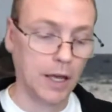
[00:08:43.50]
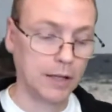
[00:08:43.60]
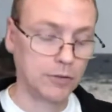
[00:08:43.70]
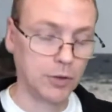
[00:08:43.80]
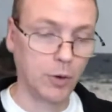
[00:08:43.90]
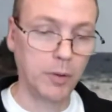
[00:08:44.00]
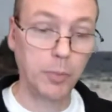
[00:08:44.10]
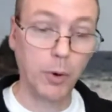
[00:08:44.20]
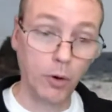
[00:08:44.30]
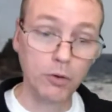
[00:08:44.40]
and so a
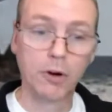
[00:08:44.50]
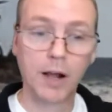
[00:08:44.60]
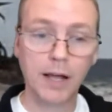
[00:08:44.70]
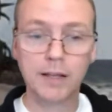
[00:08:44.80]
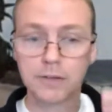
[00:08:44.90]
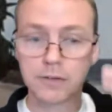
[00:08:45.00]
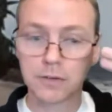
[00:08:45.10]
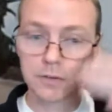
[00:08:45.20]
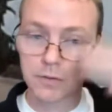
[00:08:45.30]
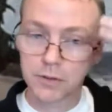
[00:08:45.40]

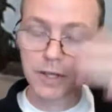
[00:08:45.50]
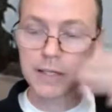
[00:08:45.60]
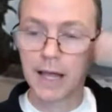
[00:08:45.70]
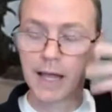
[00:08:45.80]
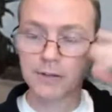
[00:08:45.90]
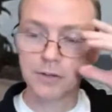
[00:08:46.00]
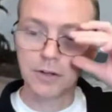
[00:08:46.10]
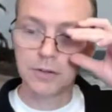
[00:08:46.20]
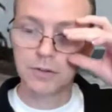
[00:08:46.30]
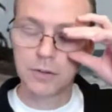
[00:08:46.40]
polarized sunglasses.